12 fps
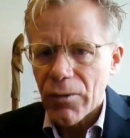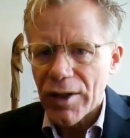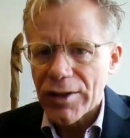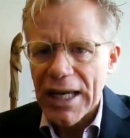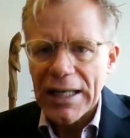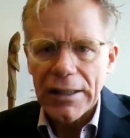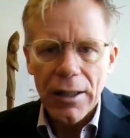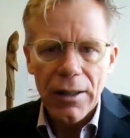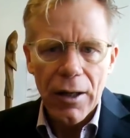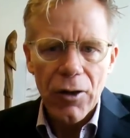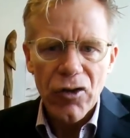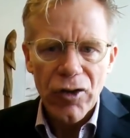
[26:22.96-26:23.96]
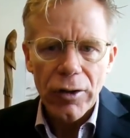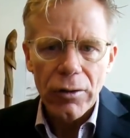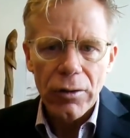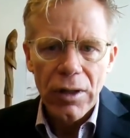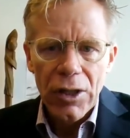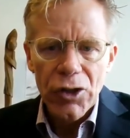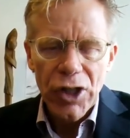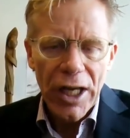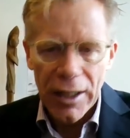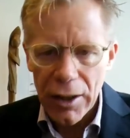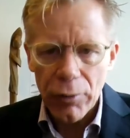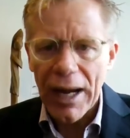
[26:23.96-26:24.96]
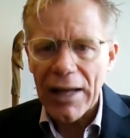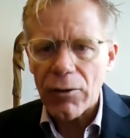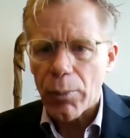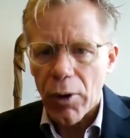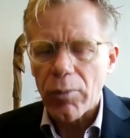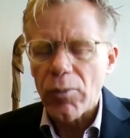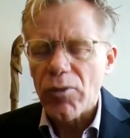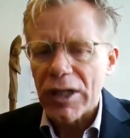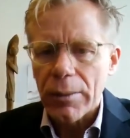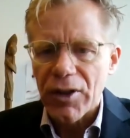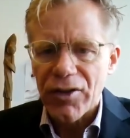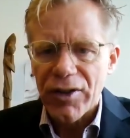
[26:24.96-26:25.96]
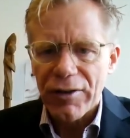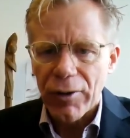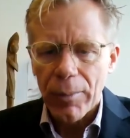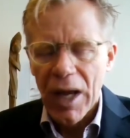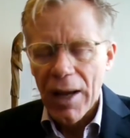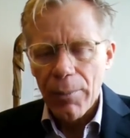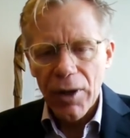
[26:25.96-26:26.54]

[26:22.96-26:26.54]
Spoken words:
the data are still shaky. In Iran, the problem's a little bit different.